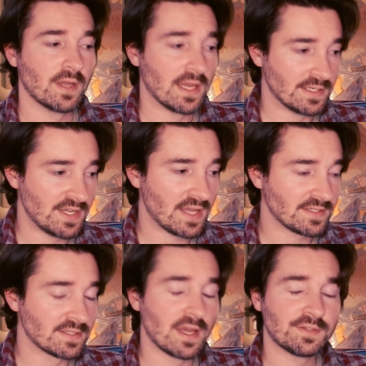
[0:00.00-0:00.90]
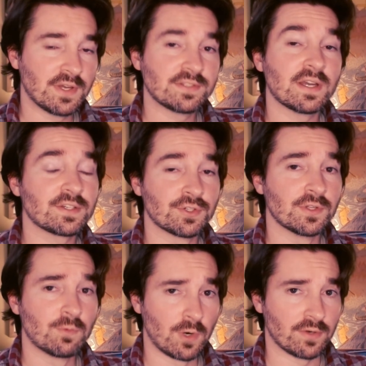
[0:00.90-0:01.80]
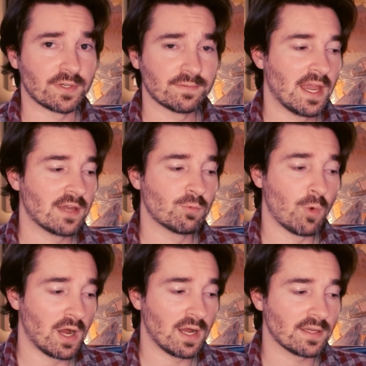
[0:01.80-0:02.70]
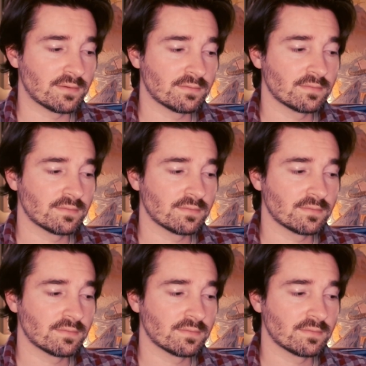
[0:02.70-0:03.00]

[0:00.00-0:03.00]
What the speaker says: And yes, that does actually work. And why?